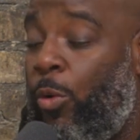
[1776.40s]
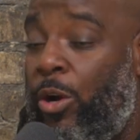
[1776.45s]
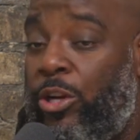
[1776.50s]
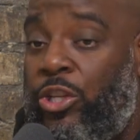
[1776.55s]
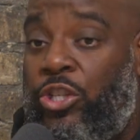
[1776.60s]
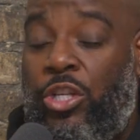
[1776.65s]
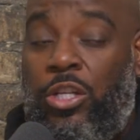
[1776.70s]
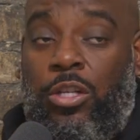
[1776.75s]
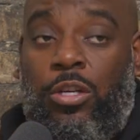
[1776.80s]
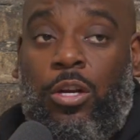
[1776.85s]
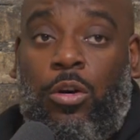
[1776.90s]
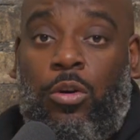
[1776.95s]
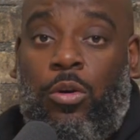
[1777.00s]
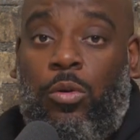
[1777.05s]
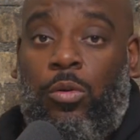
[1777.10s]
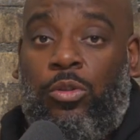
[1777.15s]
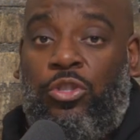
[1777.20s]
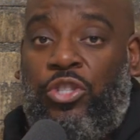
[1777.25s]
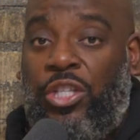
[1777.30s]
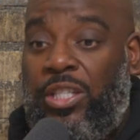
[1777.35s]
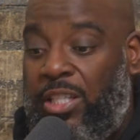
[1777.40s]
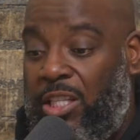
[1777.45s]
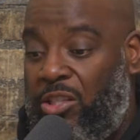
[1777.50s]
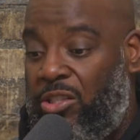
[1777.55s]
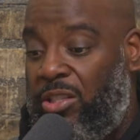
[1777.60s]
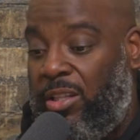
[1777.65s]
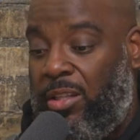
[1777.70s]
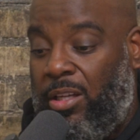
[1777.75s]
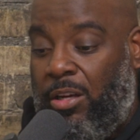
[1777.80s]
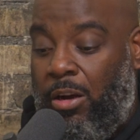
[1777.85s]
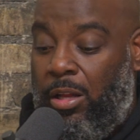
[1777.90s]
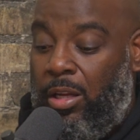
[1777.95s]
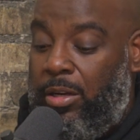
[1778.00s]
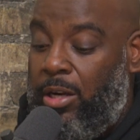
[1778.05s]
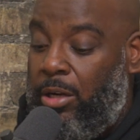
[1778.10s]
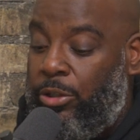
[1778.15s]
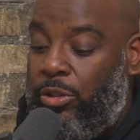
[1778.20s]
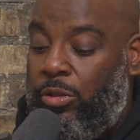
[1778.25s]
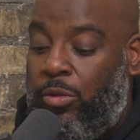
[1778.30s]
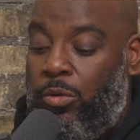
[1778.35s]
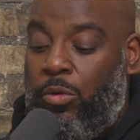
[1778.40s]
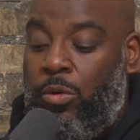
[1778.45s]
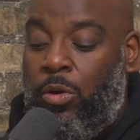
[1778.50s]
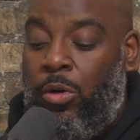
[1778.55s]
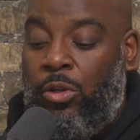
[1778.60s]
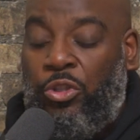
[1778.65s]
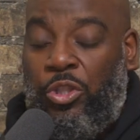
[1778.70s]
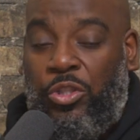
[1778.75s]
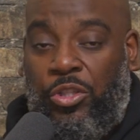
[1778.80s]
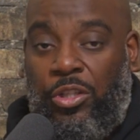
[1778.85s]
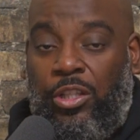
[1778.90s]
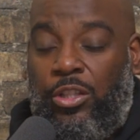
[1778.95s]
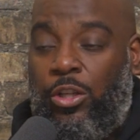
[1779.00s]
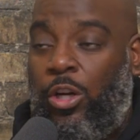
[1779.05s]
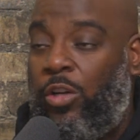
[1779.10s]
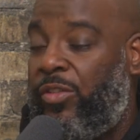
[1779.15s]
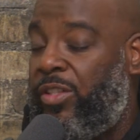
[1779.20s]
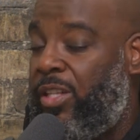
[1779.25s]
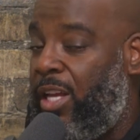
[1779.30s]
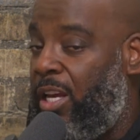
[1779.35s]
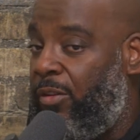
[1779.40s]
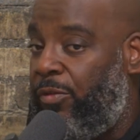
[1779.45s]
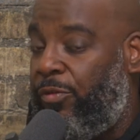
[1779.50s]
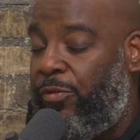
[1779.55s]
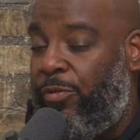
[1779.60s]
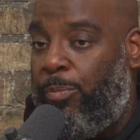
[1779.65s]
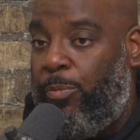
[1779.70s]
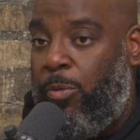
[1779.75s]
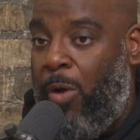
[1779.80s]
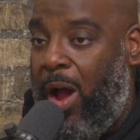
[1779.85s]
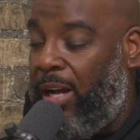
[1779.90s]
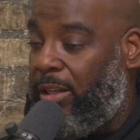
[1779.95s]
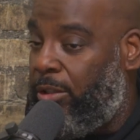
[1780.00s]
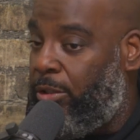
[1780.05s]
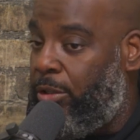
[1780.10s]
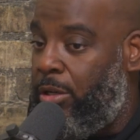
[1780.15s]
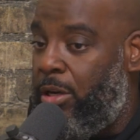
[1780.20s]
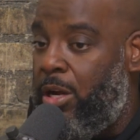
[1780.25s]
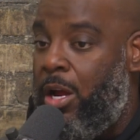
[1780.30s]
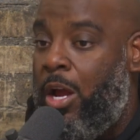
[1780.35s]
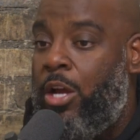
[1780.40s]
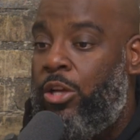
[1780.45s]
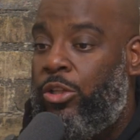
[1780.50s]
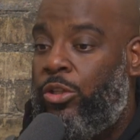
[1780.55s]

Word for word: where she knows she teaches at the culinary school. She's yeah. a ServSafe proctor.